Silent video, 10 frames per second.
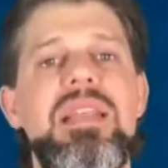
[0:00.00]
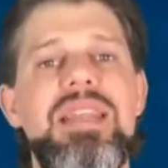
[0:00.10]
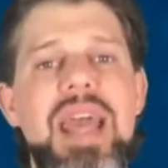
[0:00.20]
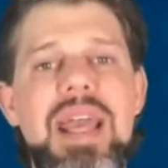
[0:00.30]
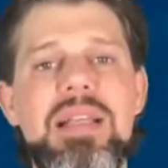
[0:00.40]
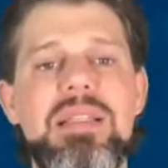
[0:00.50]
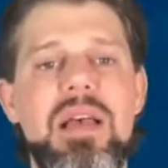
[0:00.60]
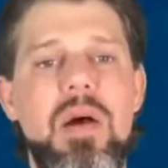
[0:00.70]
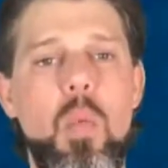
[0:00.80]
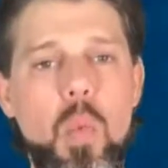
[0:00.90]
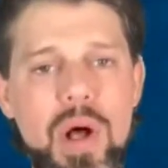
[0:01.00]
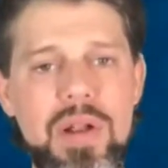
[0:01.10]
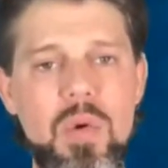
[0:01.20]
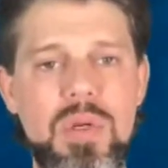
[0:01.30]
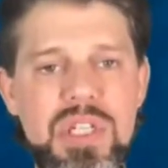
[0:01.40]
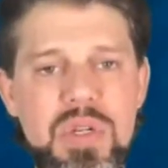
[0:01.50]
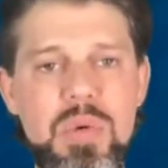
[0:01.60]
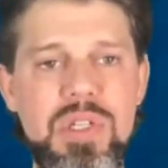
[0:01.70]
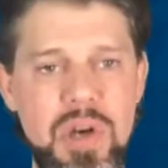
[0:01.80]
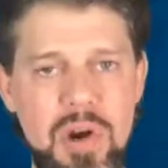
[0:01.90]
it takes a 1 or
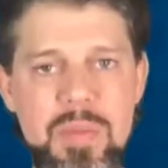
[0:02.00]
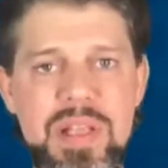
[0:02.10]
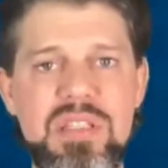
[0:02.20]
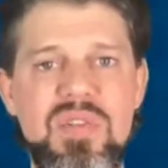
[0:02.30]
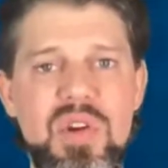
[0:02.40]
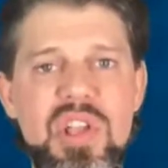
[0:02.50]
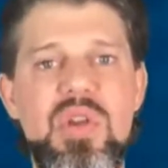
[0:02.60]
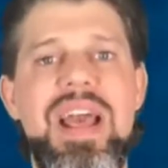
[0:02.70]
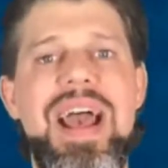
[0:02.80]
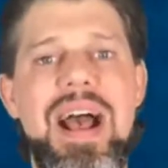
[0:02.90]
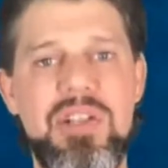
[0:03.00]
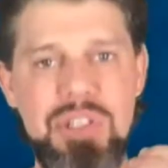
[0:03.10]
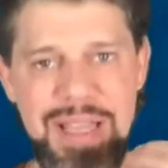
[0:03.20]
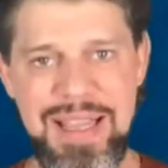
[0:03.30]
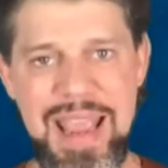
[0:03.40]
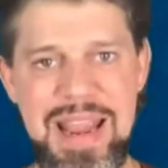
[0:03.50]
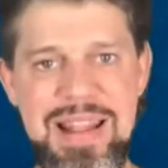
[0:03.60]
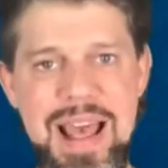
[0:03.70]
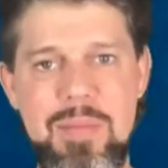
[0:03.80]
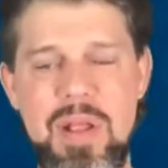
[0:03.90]
2 tournaments for you to actually gain
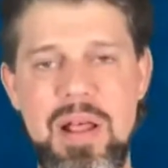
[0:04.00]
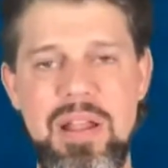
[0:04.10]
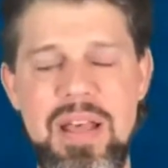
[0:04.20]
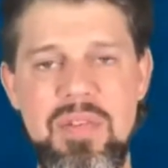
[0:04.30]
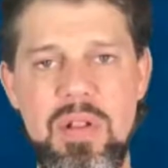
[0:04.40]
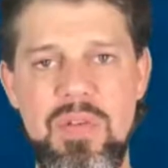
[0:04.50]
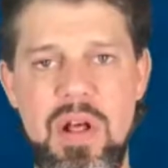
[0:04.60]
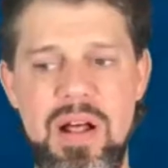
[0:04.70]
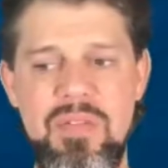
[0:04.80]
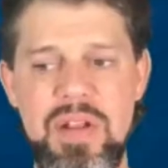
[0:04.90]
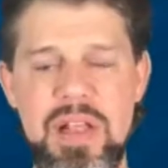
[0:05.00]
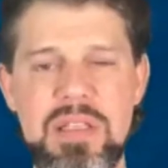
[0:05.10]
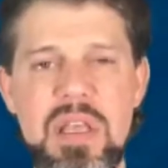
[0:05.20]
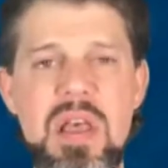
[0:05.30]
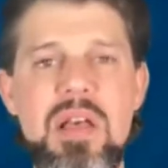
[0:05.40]
that level of confidence.